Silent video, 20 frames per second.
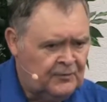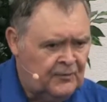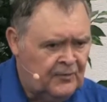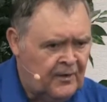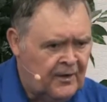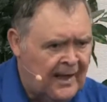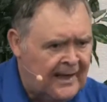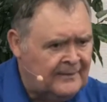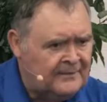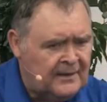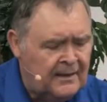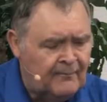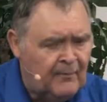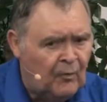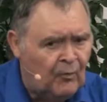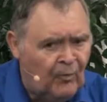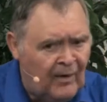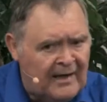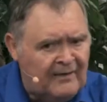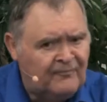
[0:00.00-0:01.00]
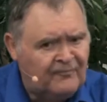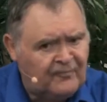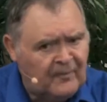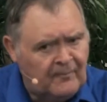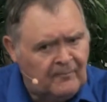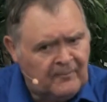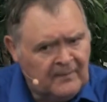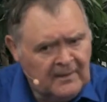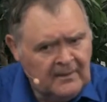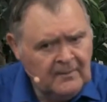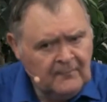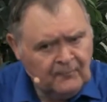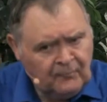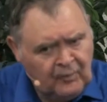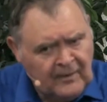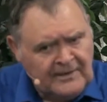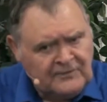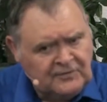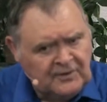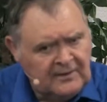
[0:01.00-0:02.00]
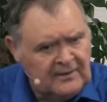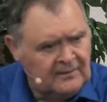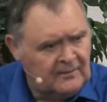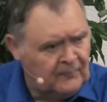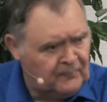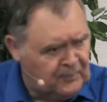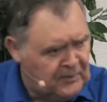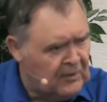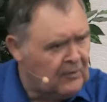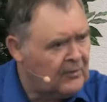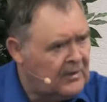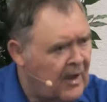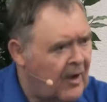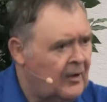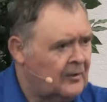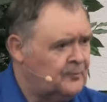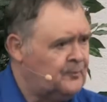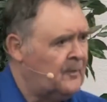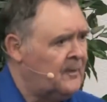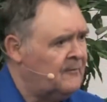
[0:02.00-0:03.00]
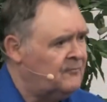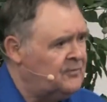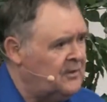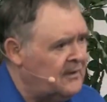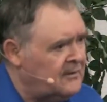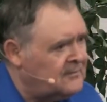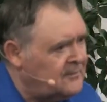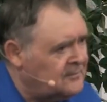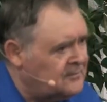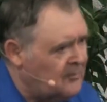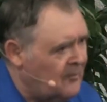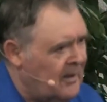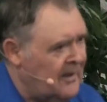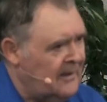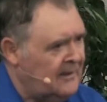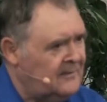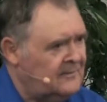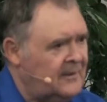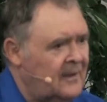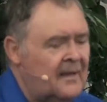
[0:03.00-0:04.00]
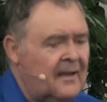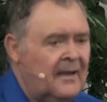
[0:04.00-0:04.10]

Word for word: led them away from preaching the pure gospel of Jesus Christ.